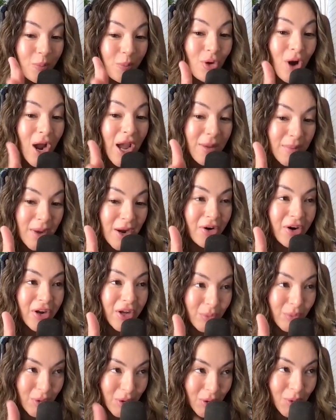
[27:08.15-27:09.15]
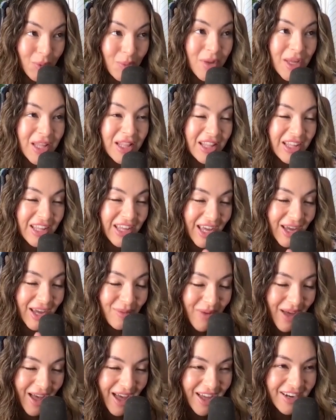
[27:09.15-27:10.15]
primary room in the
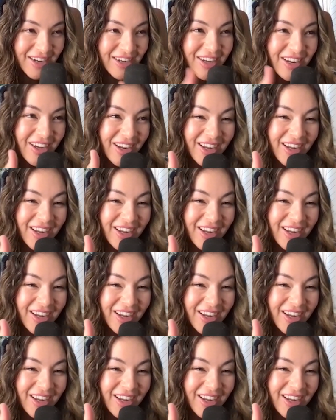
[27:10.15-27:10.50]
king bed.